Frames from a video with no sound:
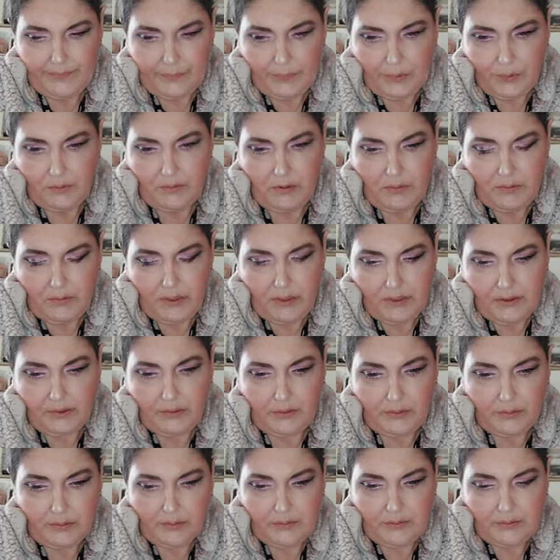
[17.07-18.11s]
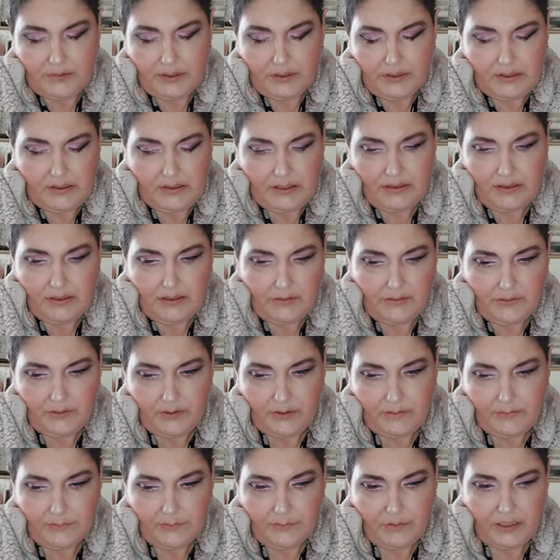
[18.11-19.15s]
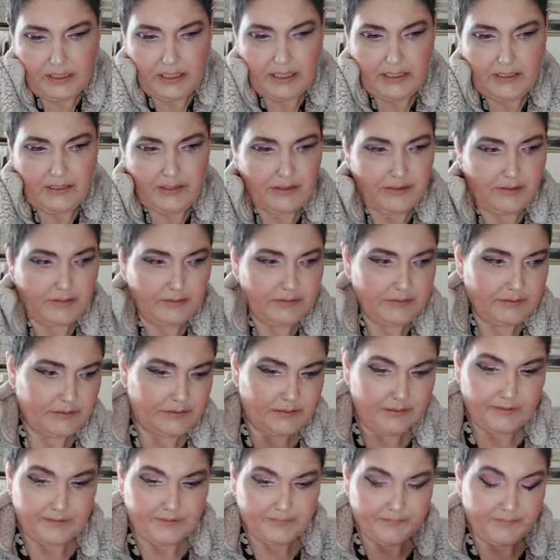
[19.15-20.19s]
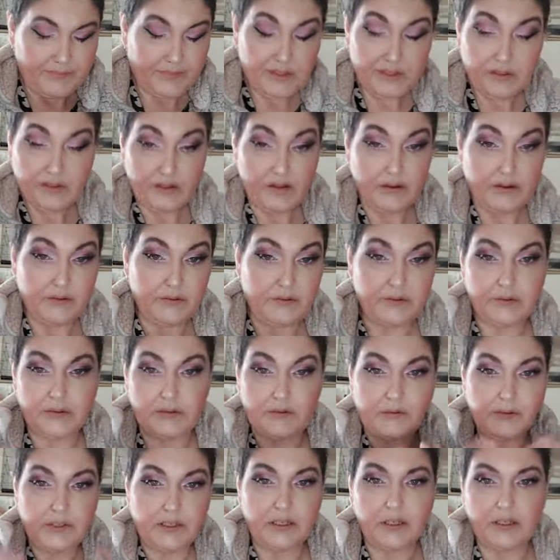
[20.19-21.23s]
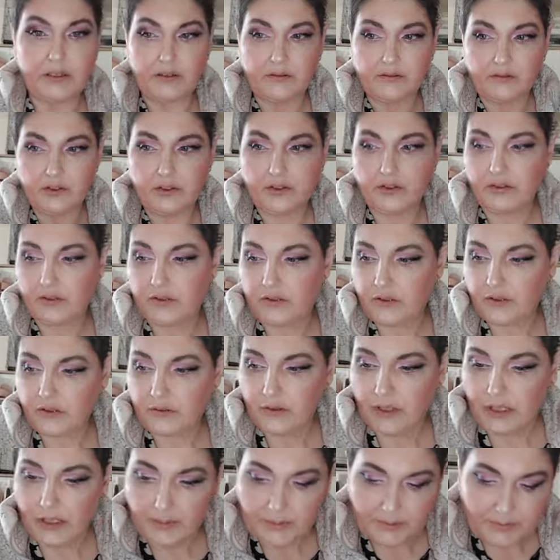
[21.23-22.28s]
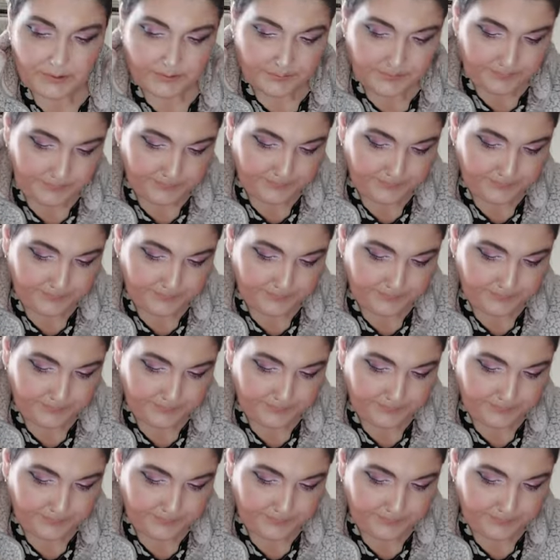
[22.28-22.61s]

all my makeup and send everything flying, so the video just got scrapped.